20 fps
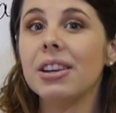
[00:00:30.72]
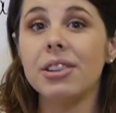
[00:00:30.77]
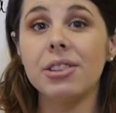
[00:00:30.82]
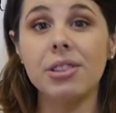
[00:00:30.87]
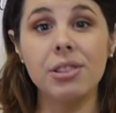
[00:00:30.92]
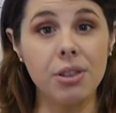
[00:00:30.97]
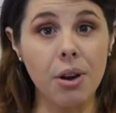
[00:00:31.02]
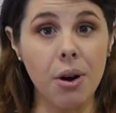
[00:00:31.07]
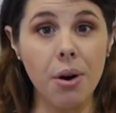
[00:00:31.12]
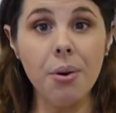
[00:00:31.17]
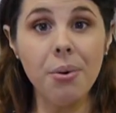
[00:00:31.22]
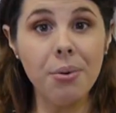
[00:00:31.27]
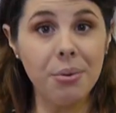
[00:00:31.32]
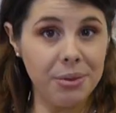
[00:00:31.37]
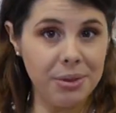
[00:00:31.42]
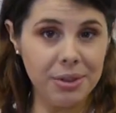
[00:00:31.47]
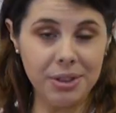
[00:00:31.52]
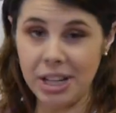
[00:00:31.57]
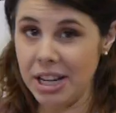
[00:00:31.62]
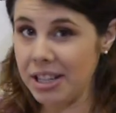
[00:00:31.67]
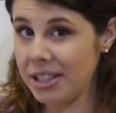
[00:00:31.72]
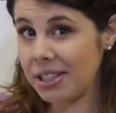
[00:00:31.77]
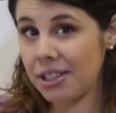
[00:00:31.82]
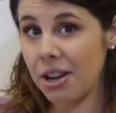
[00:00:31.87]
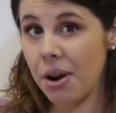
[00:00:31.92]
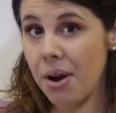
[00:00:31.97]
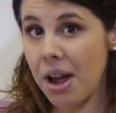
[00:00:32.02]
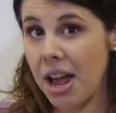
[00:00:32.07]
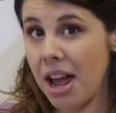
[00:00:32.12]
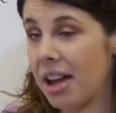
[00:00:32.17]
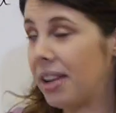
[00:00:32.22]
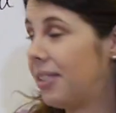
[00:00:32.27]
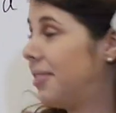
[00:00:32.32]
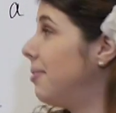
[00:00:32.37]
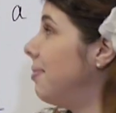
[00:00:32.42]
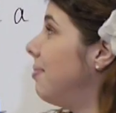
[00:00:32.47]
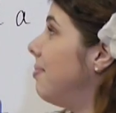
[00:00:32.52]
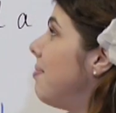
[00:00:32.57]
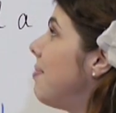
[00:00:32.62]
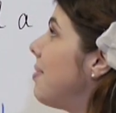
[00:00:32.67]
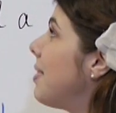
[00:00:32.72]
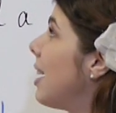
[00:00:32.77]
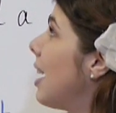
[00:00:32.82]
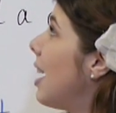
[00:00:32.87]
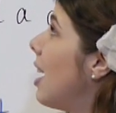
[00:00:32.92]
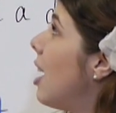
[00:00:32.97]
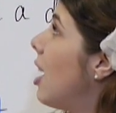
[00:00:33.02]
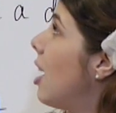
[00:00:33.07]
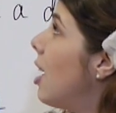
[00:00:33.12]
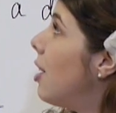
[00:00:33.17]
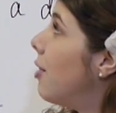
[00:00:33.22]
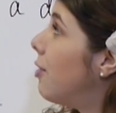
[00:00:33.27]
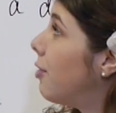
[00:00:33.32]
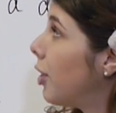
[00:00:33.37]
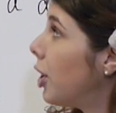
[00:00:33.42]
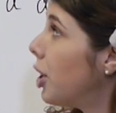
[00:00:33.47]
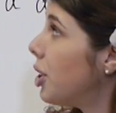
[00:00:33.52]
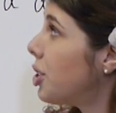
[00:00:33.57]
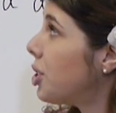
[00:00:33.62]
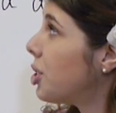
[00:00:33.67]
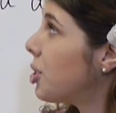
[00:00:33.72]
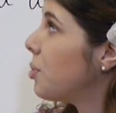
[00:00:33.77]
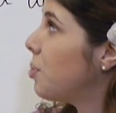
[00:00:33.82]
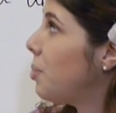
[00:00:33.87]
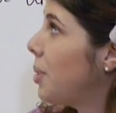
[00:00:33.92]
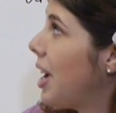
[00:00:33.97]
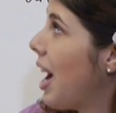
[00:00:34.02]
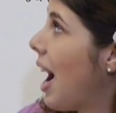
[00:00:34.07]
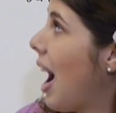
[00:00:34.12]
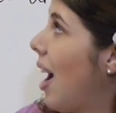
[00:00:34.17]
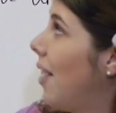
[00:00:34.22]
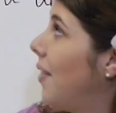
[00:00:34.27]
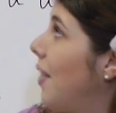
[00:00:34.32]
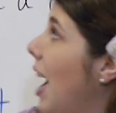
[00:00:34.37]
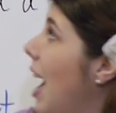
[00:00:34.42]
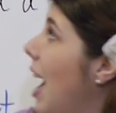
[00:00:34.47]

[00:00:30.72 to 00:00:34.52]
So let's go ahead. First, we have